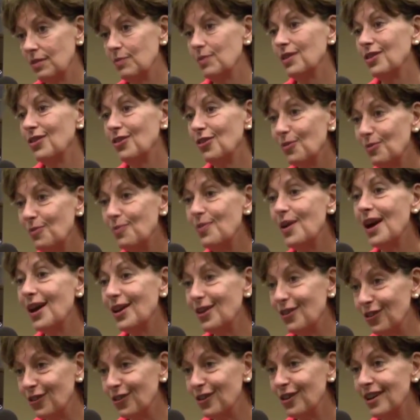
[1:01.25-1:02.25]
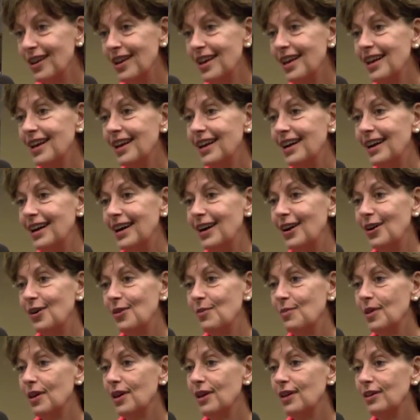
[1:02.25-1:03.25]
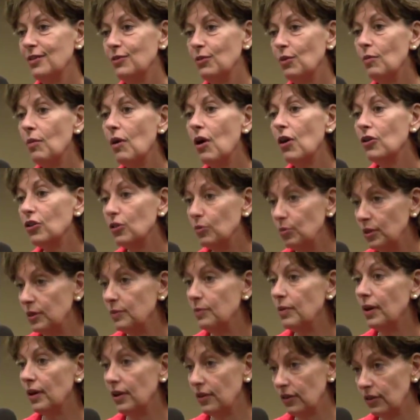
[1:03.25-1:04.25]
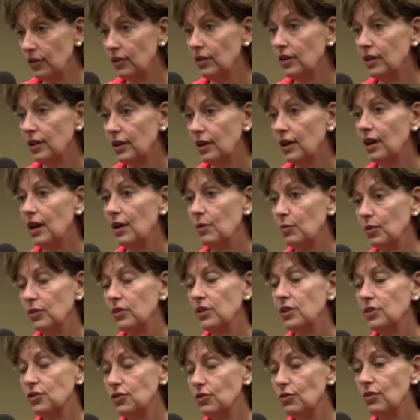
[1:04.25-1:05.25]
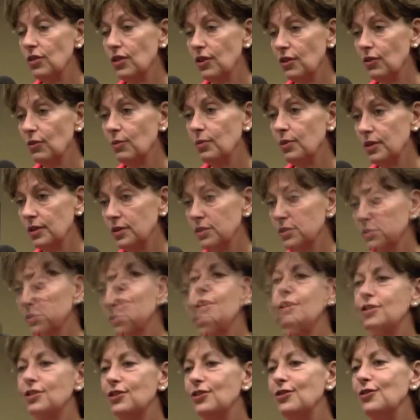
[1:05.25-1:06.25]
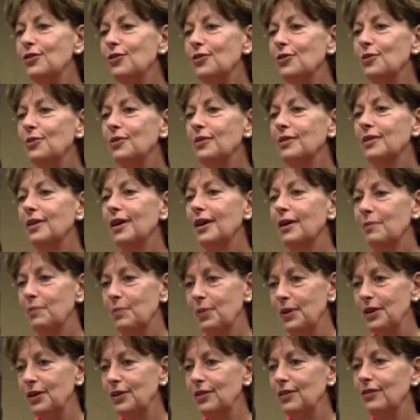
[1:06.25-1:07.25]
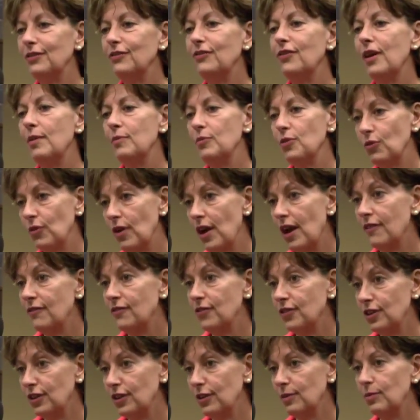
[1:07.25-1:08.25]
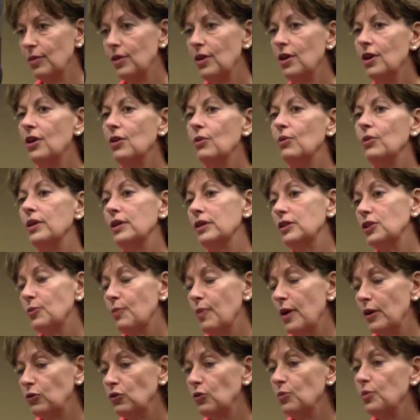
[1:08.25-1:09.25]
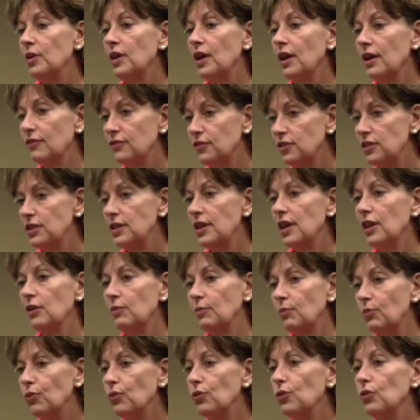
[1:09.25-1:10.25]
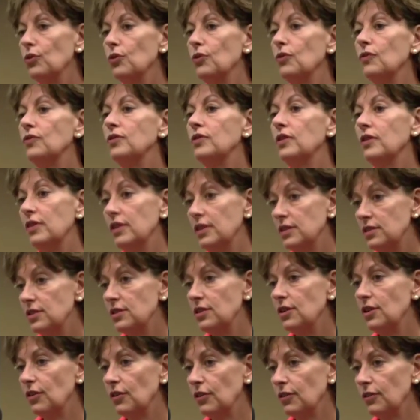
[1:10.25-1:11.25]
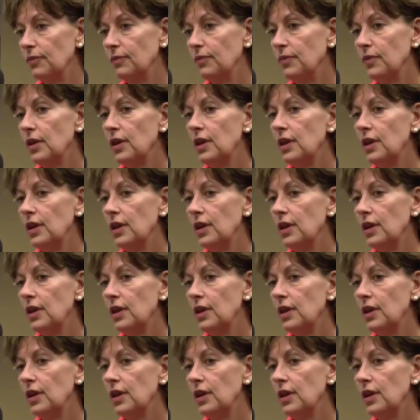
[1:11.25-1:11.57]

I mean, they're better um, and remarkably better um, with these new therapies. This new uh, pill, vemurafenib, we expect will be FDA approved this year.